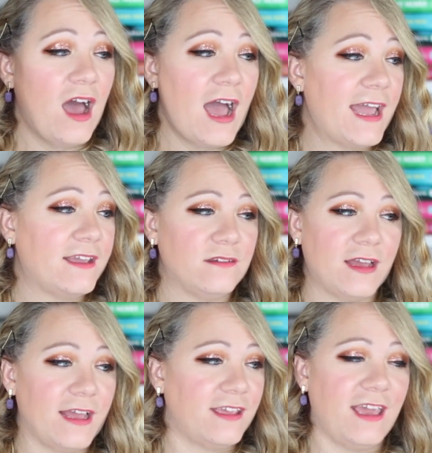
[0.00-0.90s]

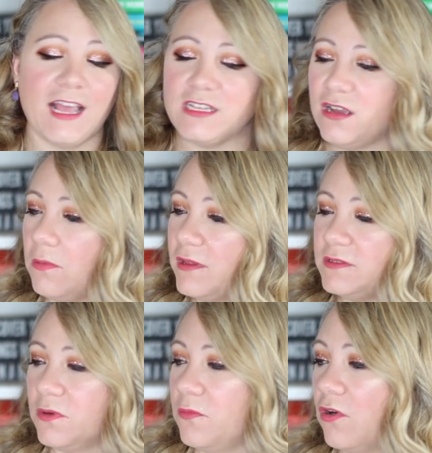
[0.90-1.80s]
I can't talk about this
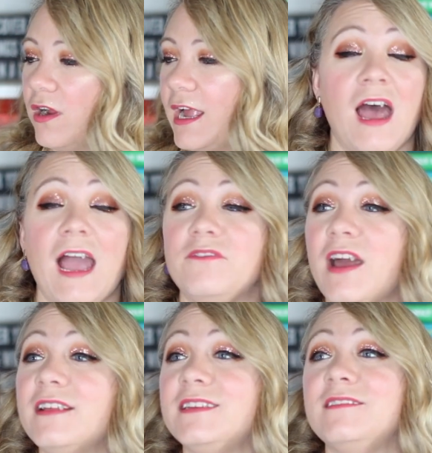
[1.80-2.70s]
book more. I have
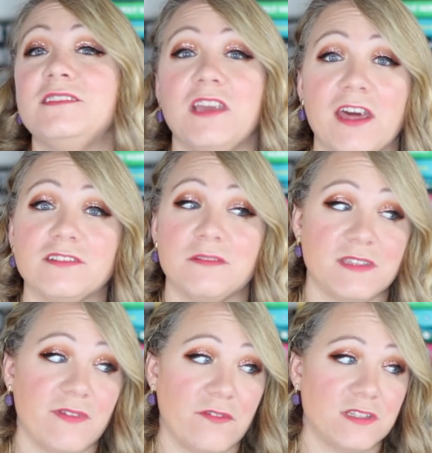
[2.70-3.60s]
not seen this yet on
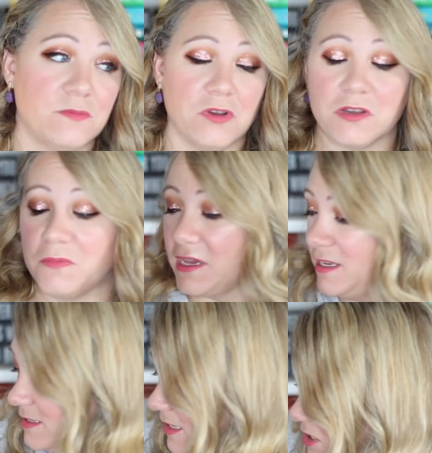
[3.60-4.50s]
somebody's favorites book
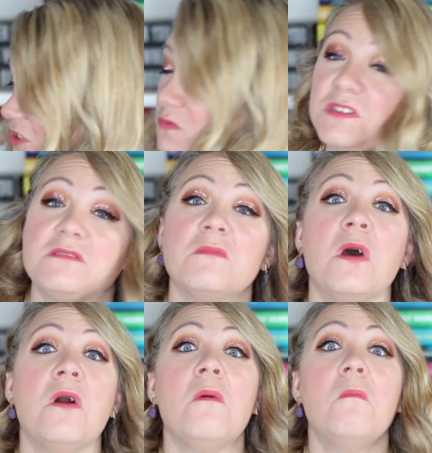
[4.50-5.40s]
because it just was
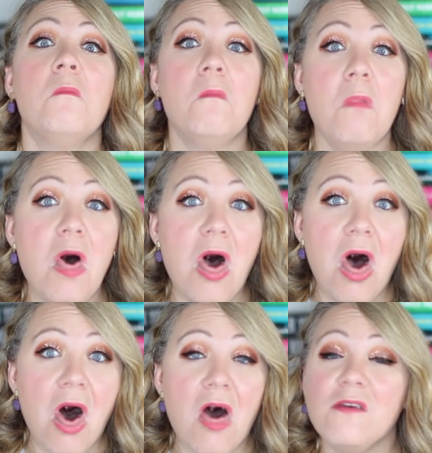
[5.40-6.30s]

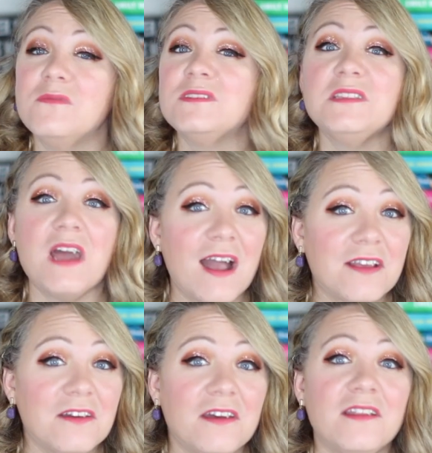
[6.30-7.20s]
meh. It was not
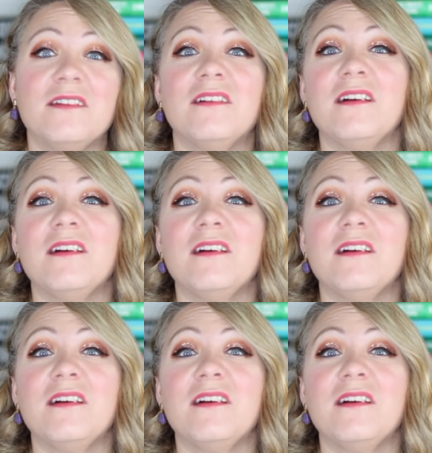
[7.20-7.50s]
good.